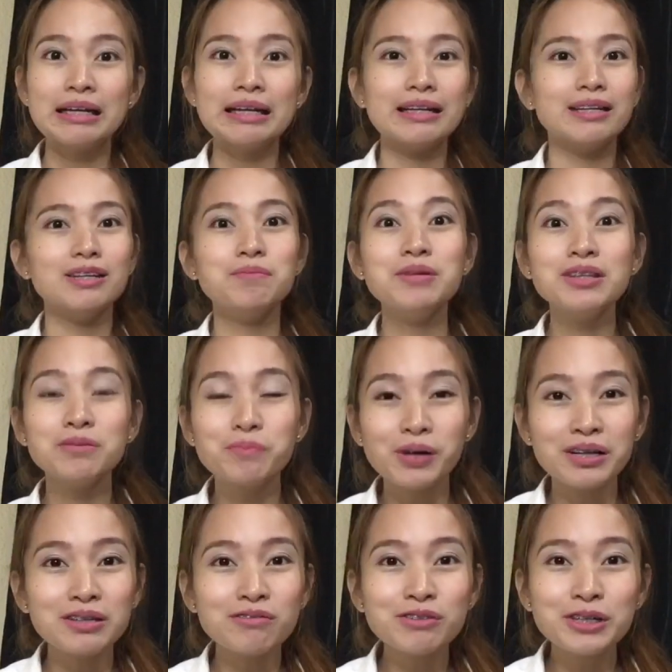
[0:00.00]
Even the
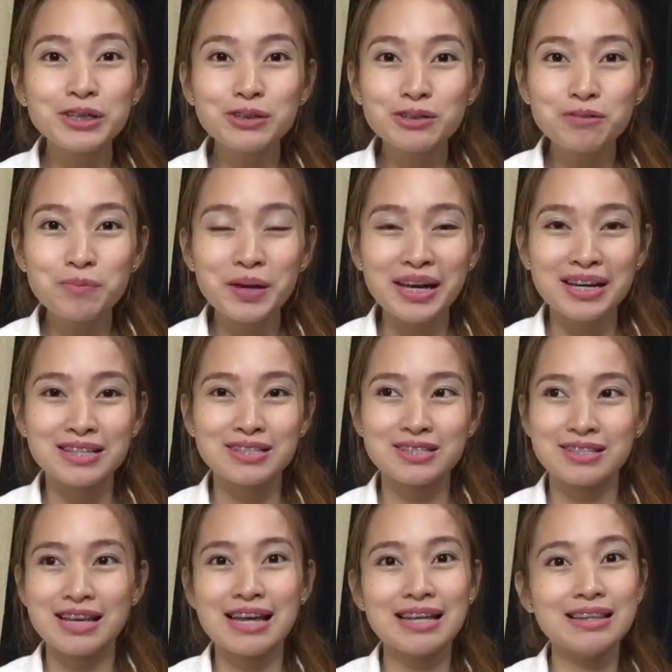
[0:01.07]
brand of your toothpaste
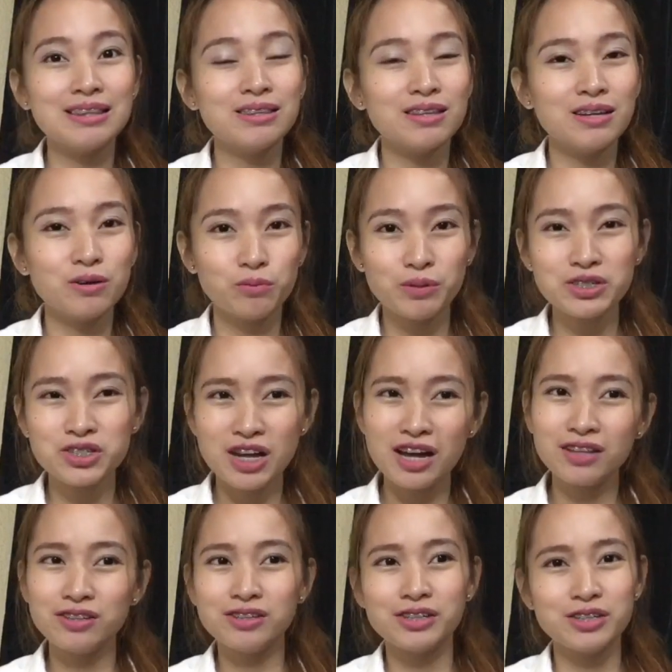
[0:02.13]
and which
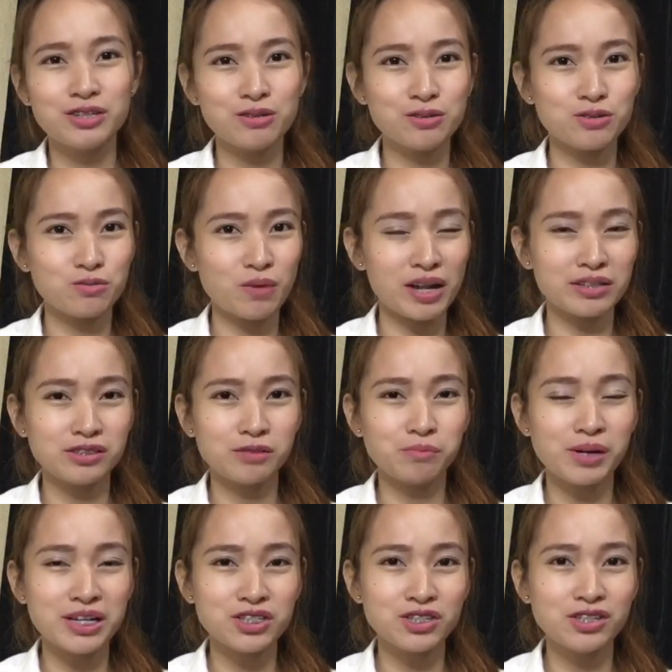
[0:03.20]
hand you use while you're
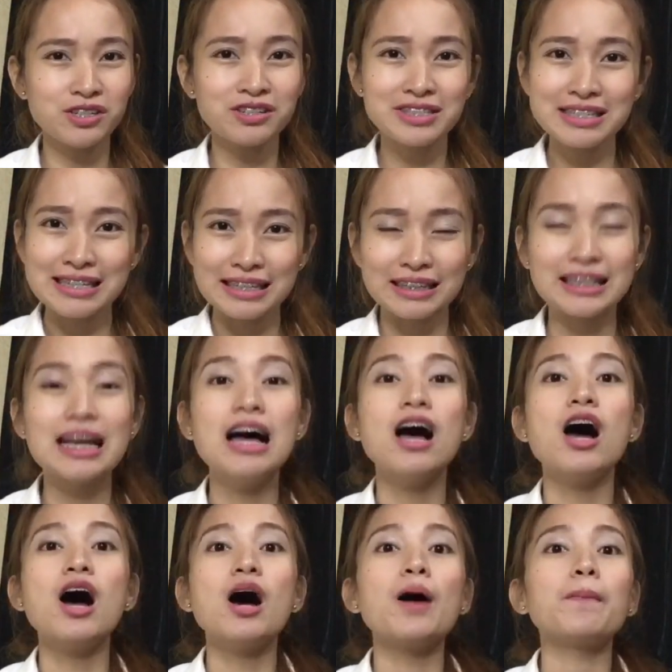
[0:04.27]
brushing your teeth.
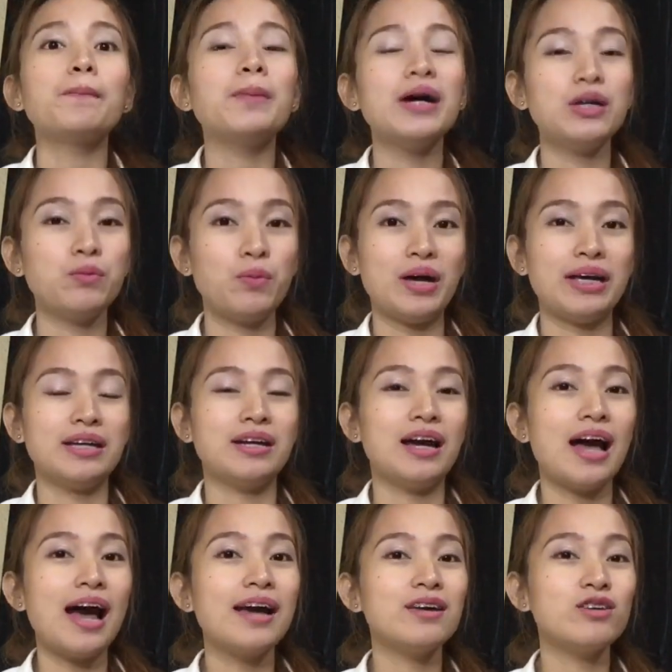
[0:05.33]
By the way,
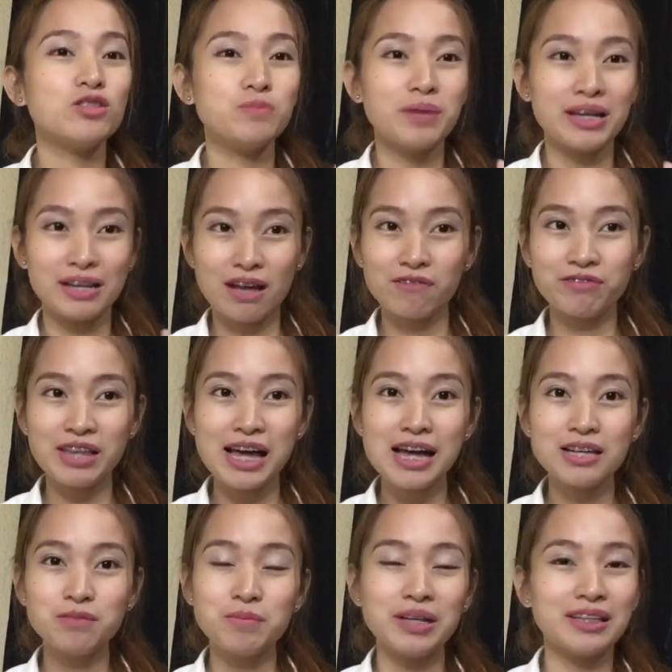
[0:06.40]
I use my left
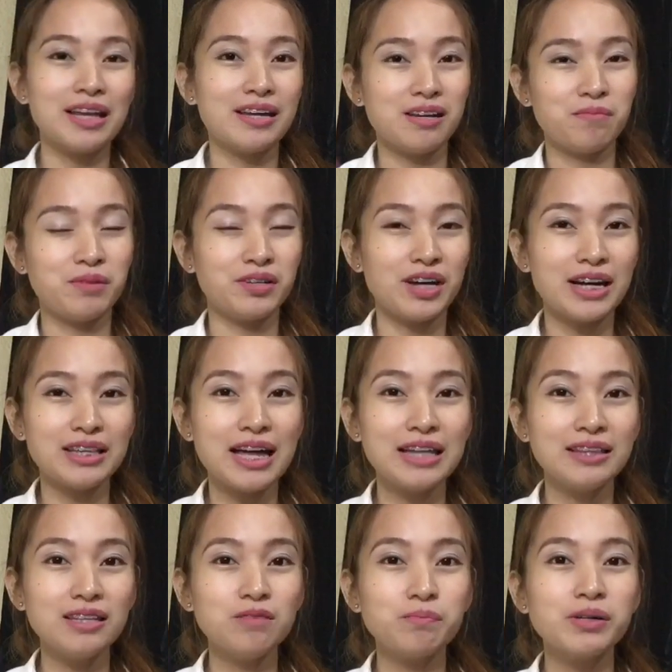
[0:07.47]
hand, but I am a
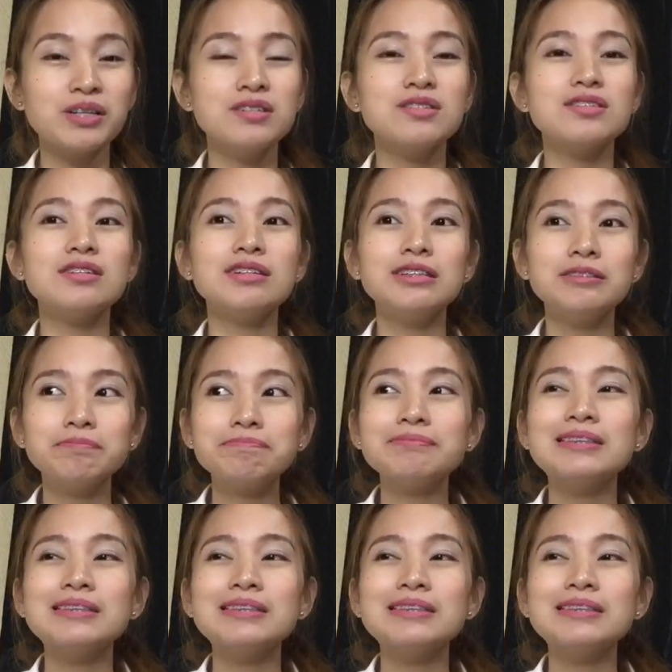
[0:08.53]
right-handed person.